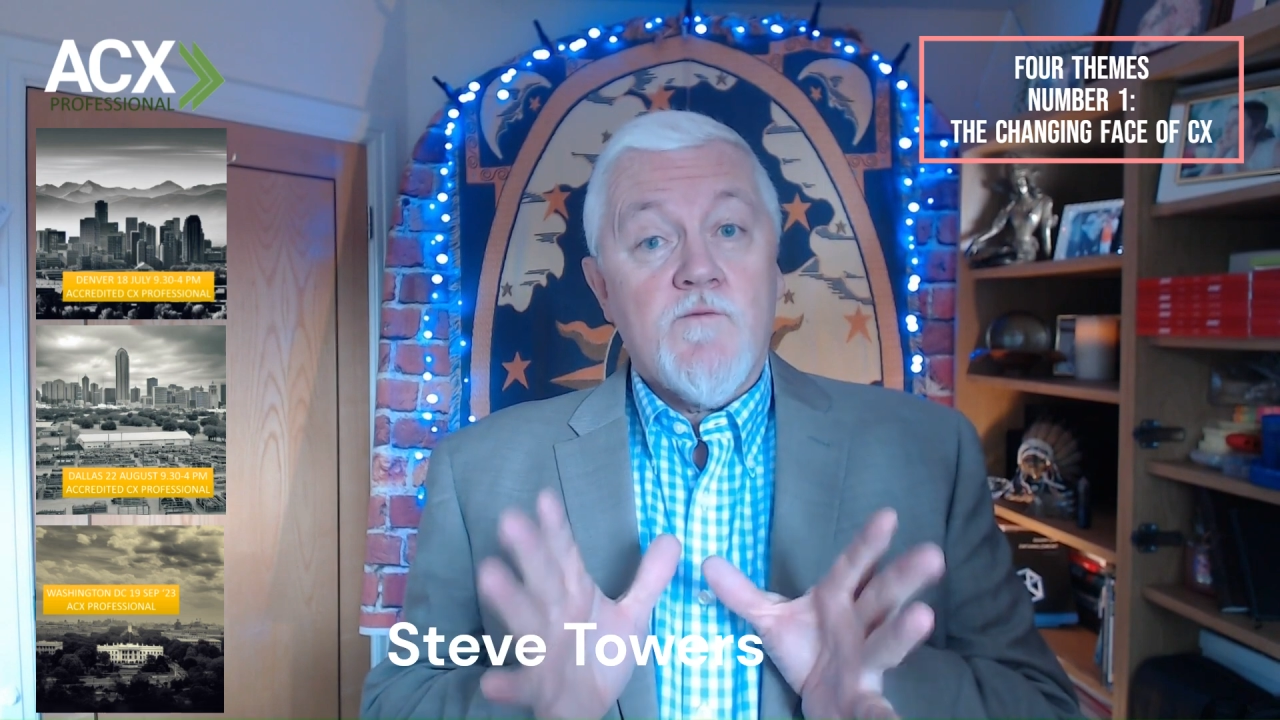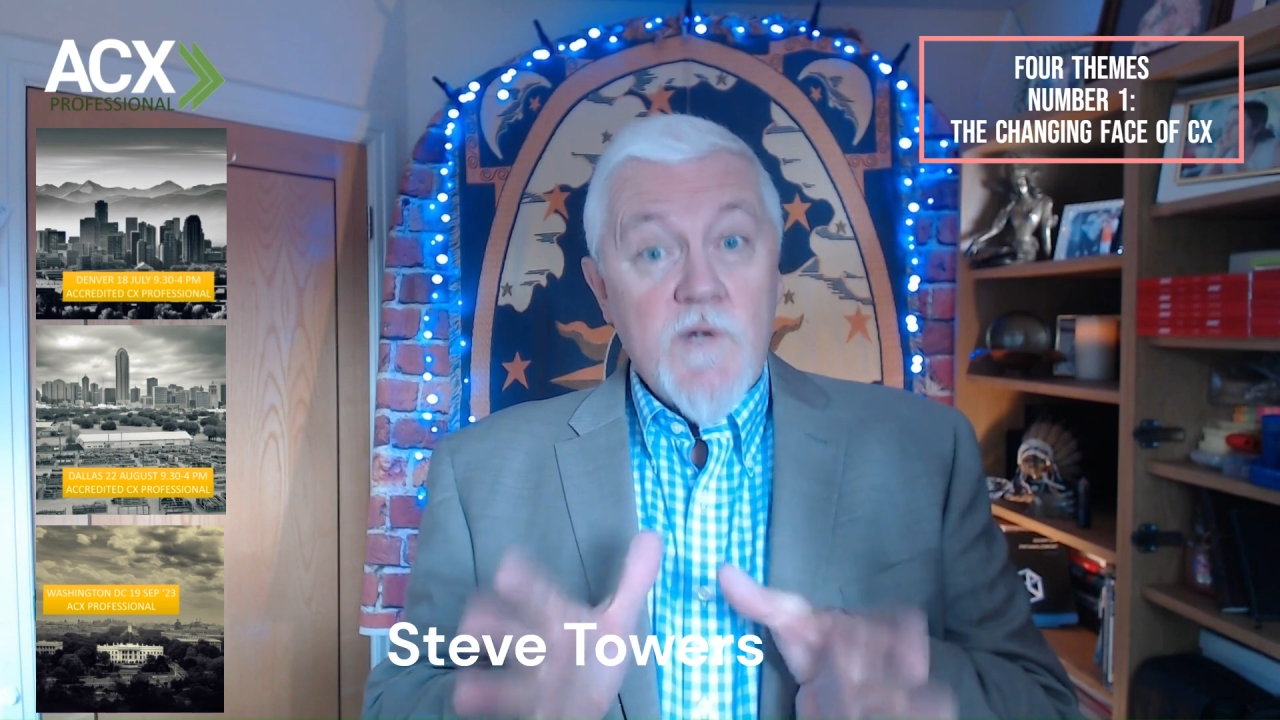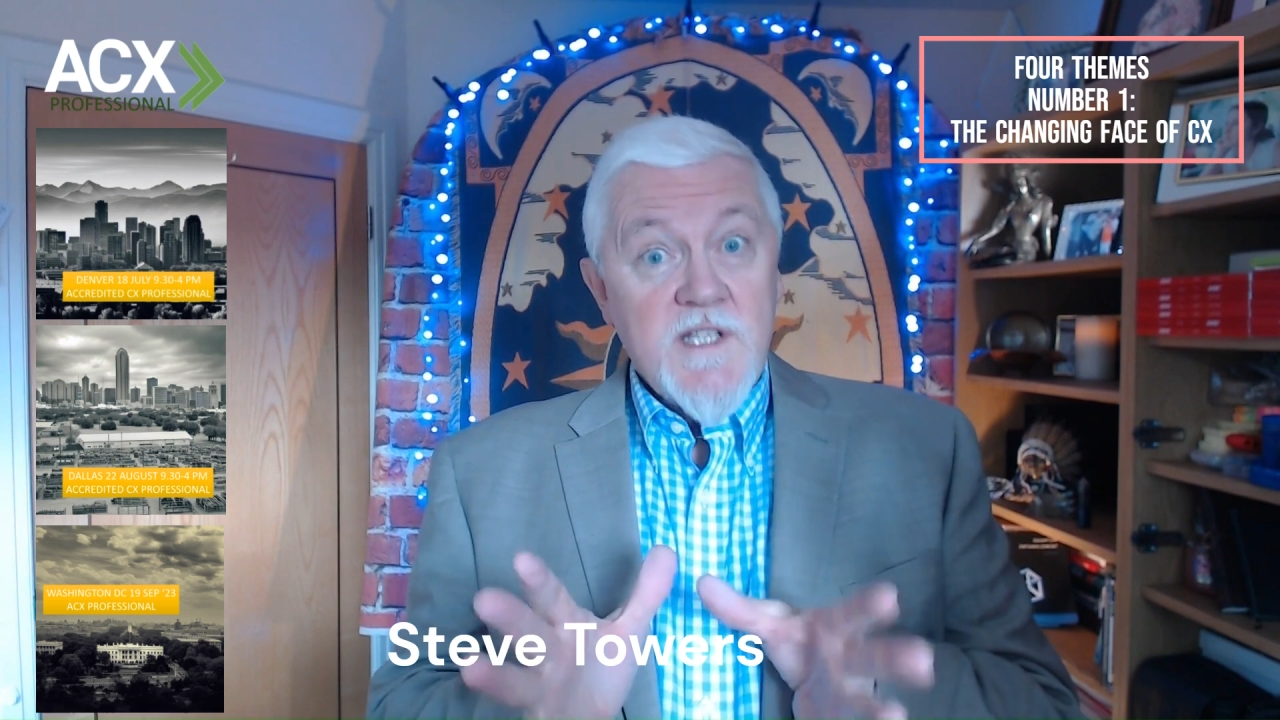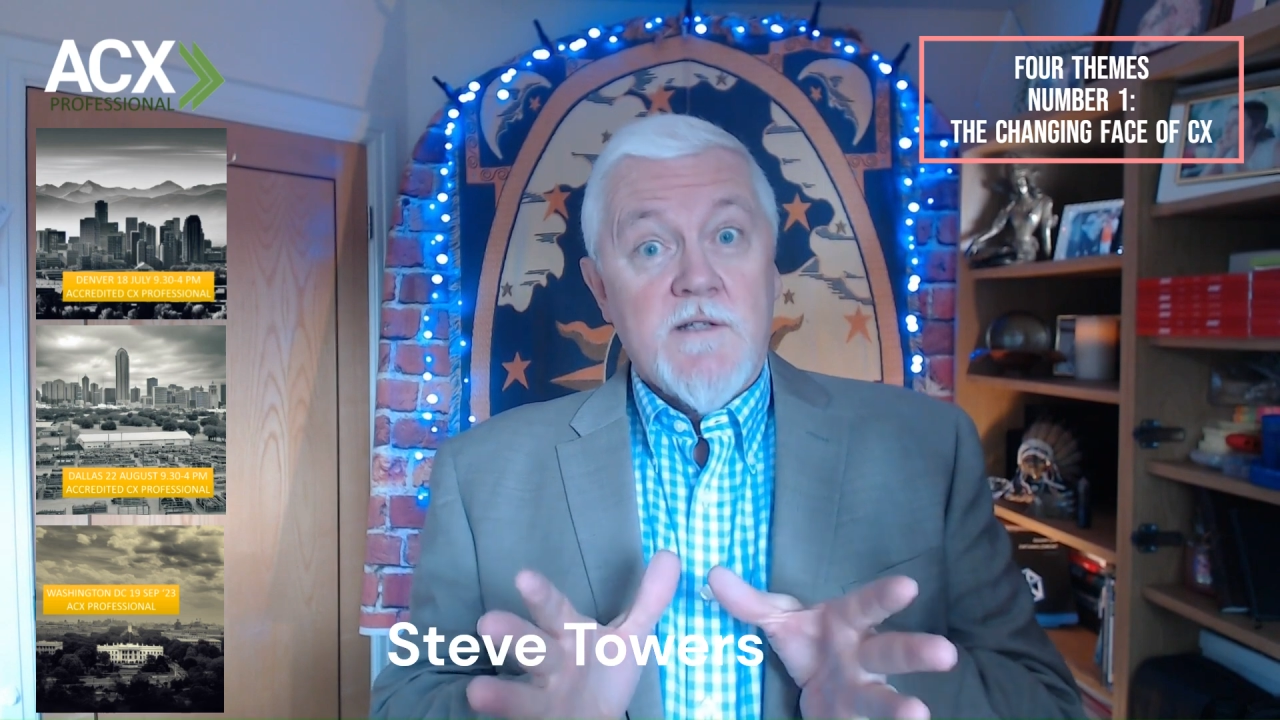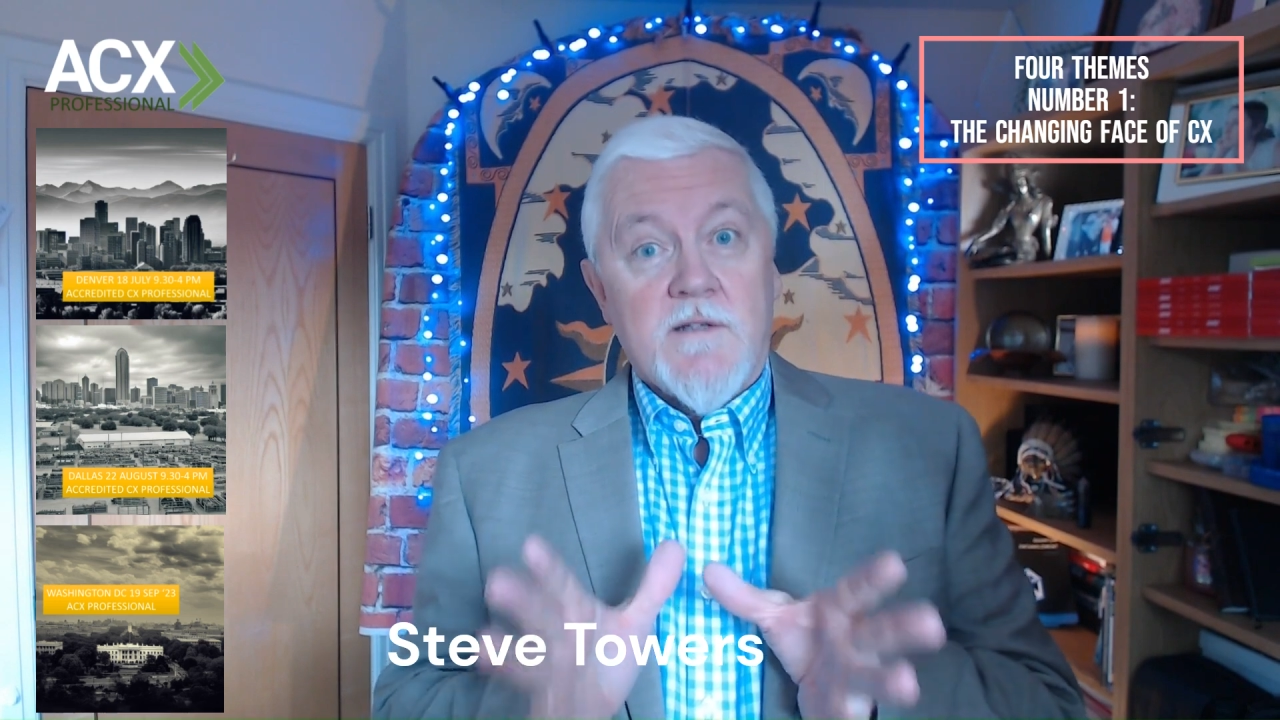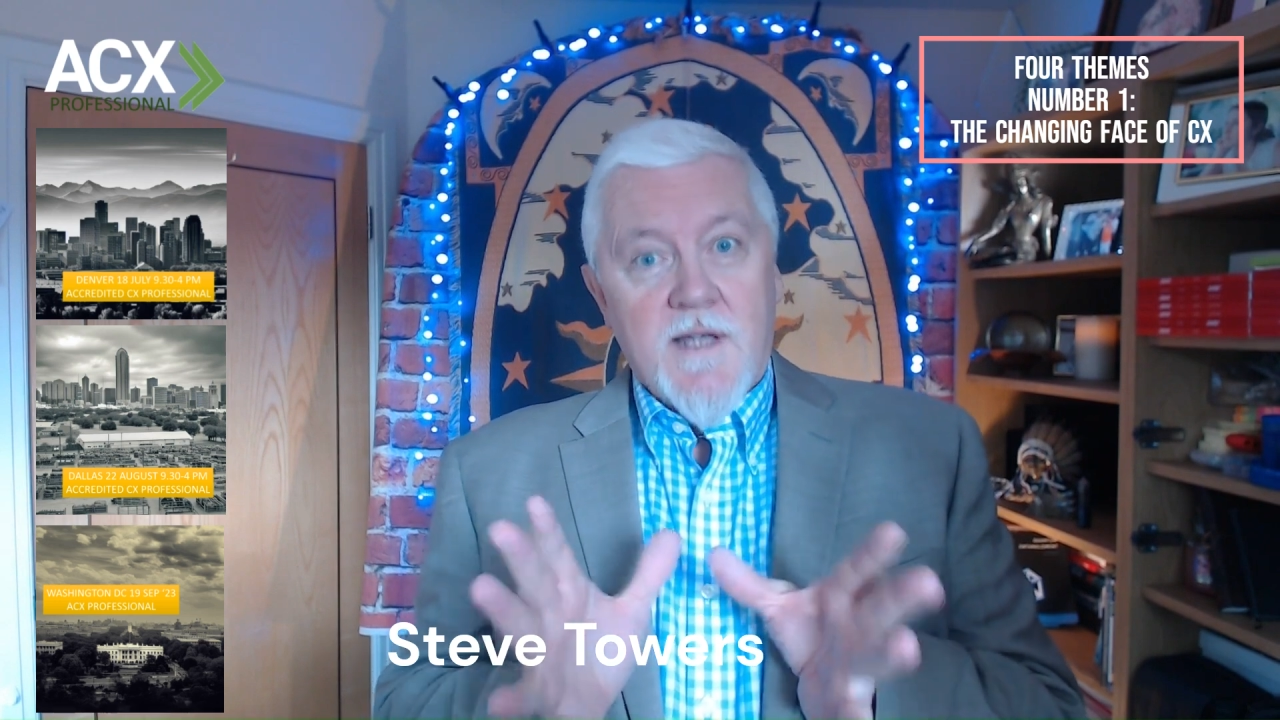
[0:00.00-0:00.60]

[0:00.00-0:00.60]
recent